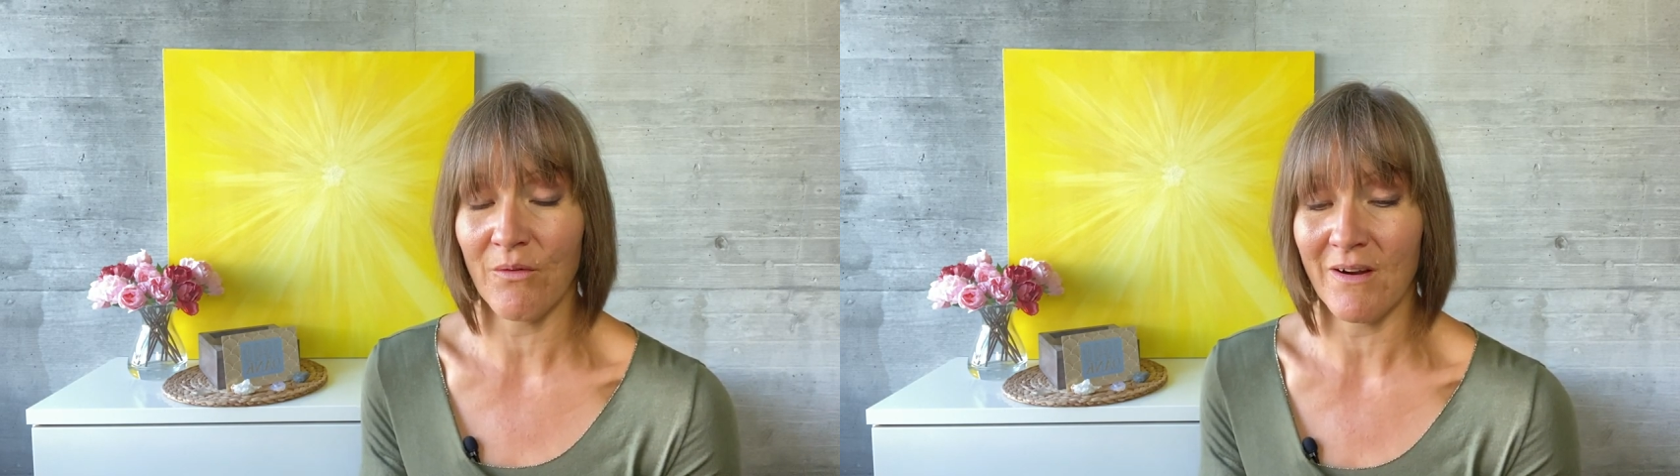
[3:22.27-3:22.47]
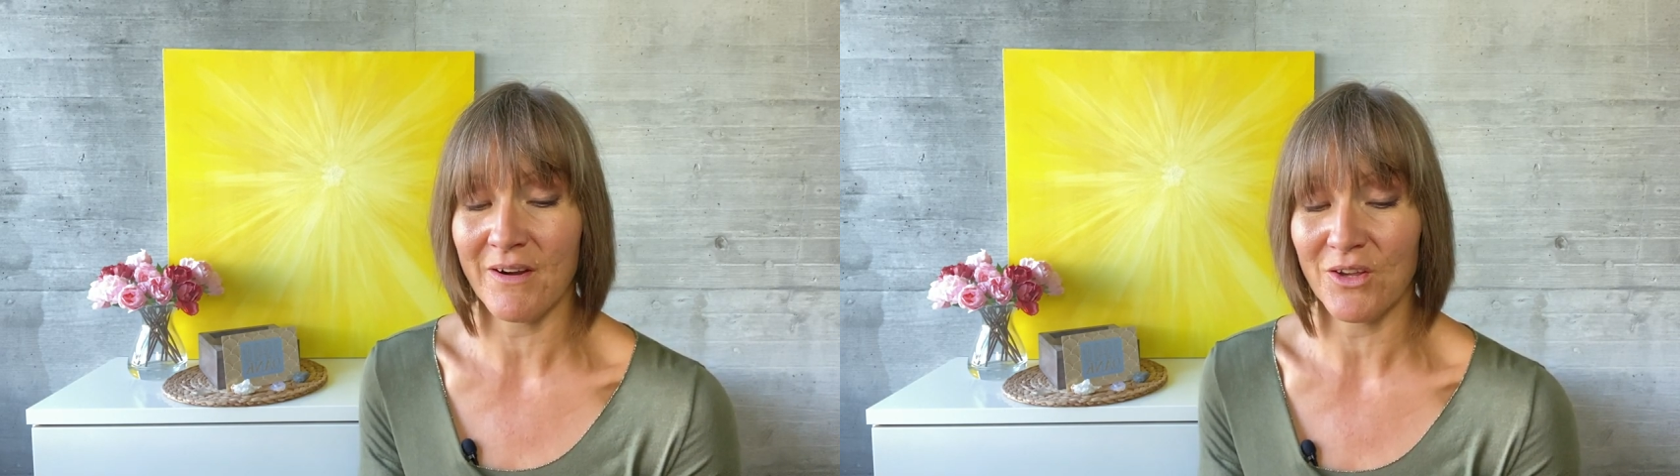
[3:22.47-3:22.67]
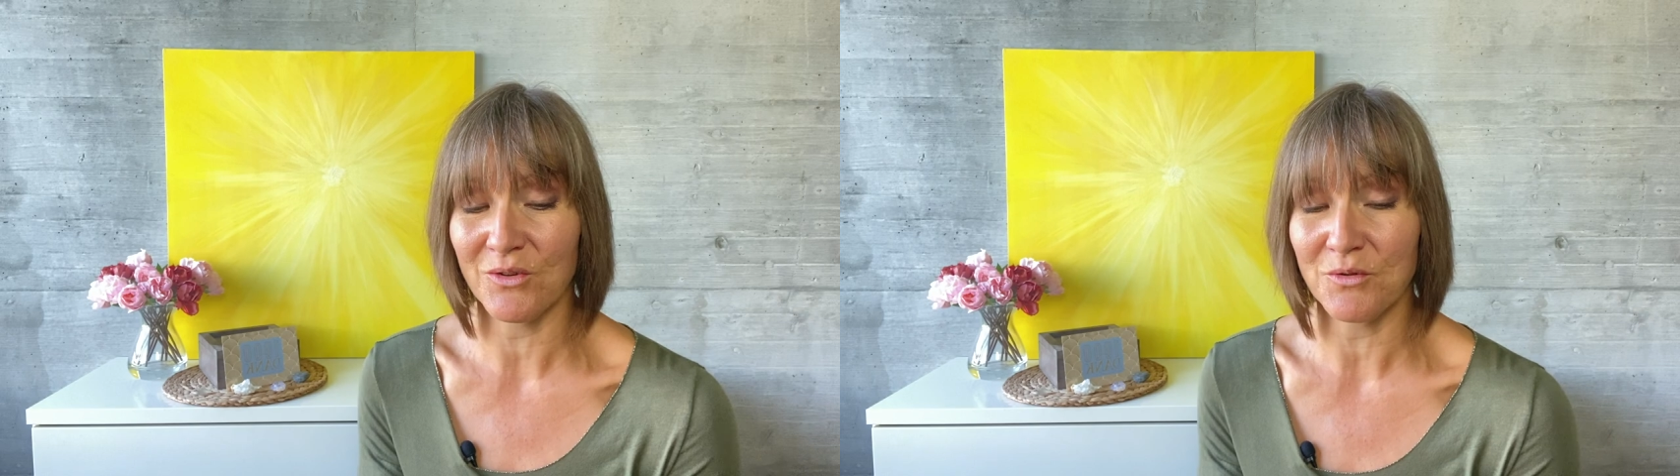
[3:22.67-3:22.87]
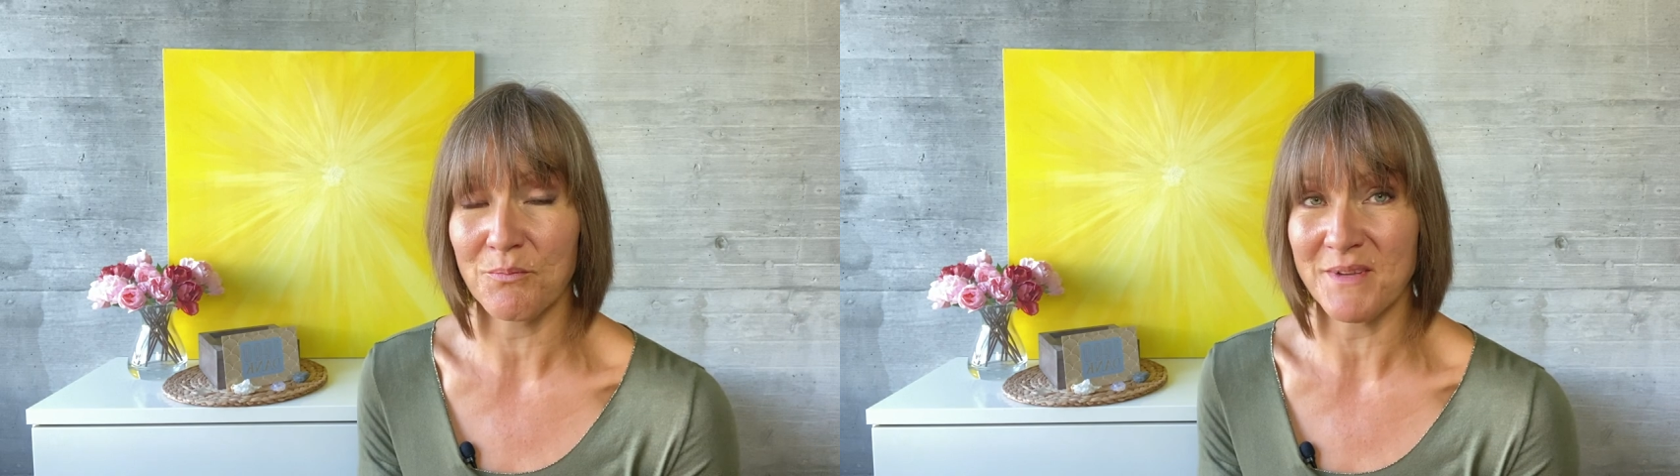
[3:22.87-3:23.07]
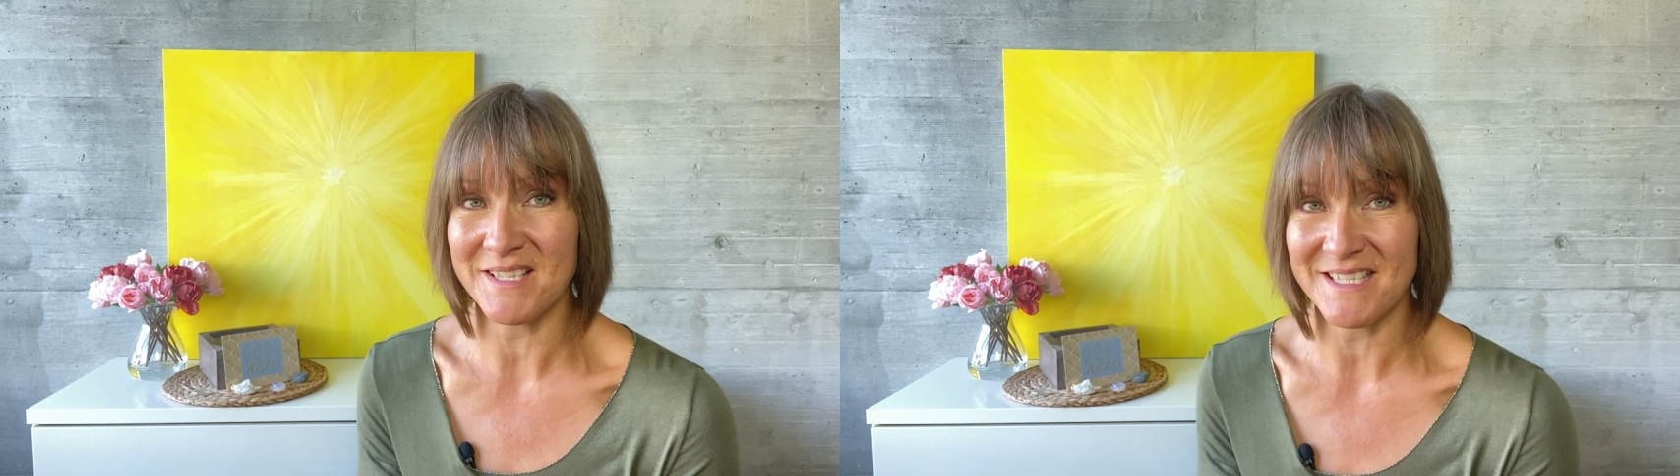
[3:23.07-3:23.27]
very good
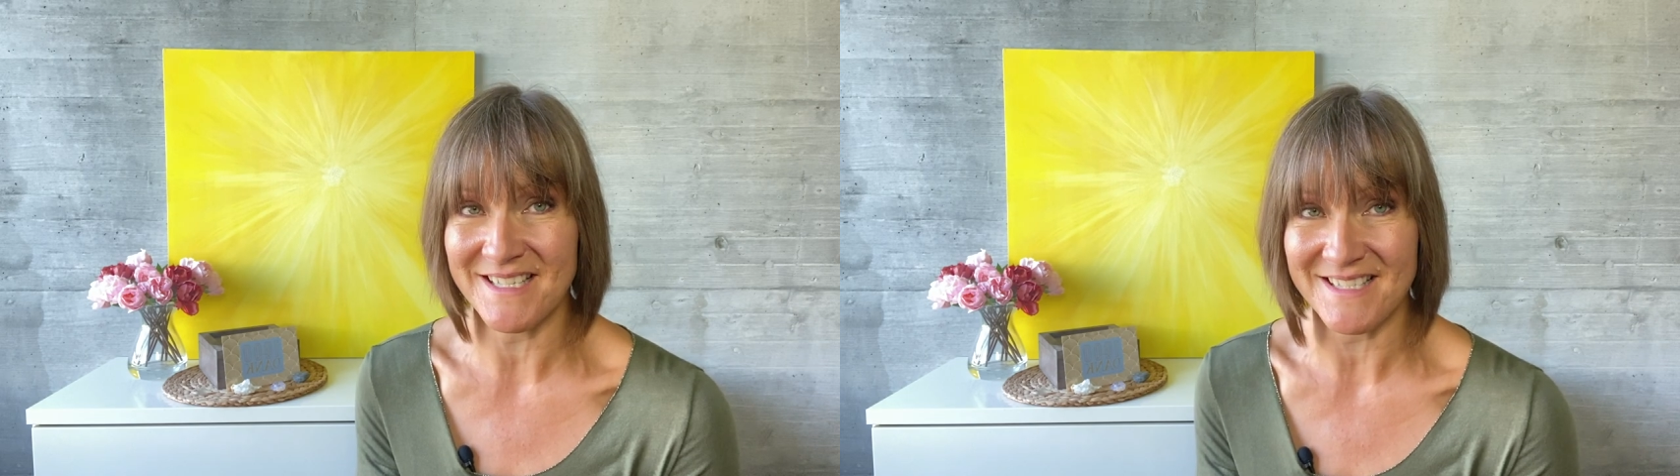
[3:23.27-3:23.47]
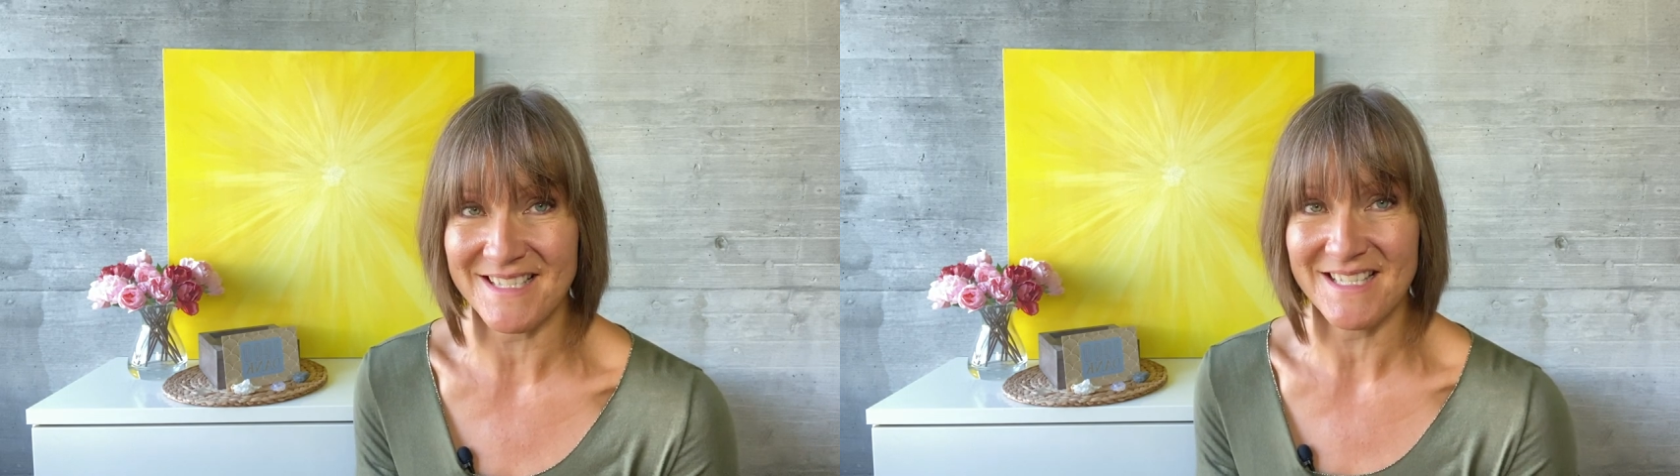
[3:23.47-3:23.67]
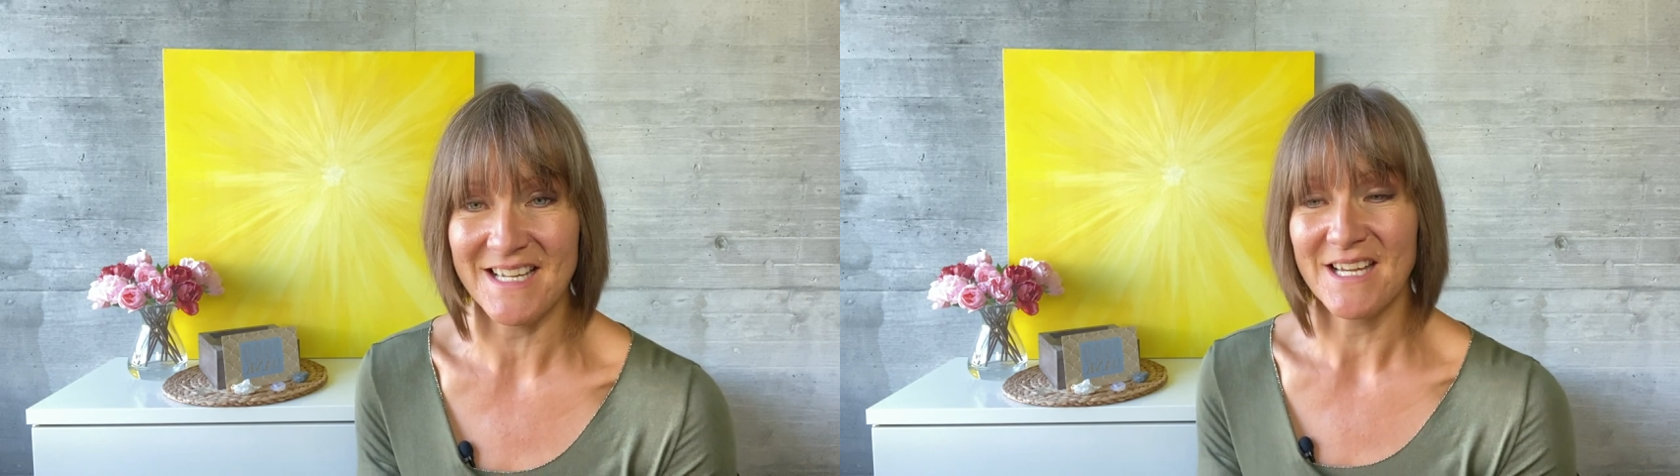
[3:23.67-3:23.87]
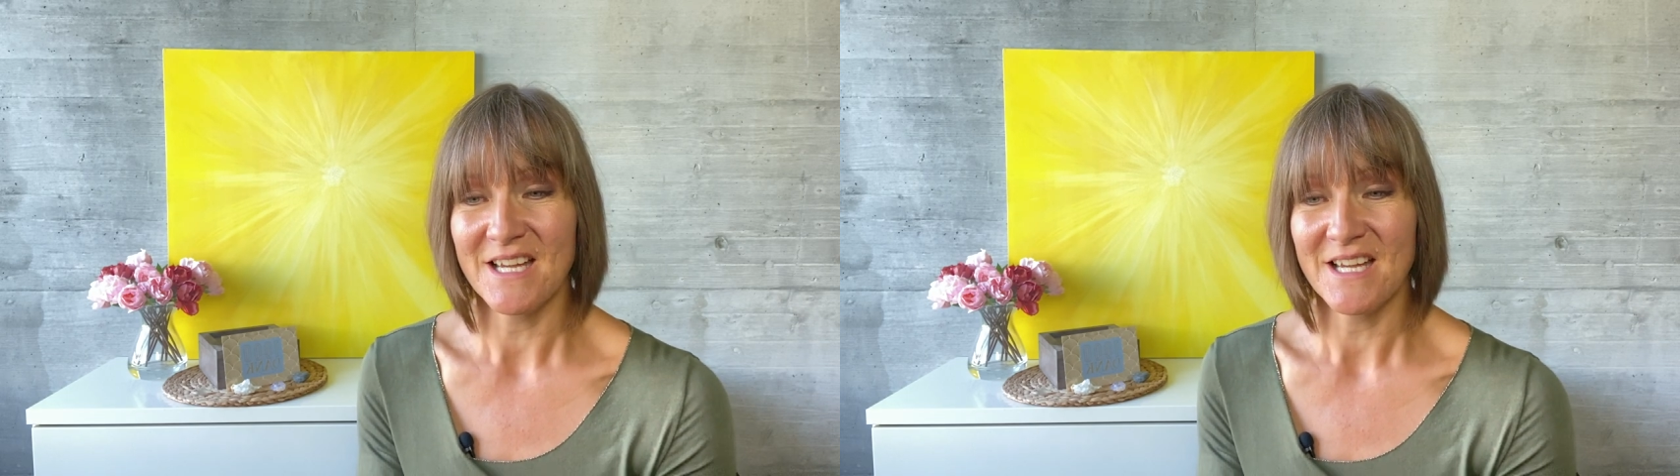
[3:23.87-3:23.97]
business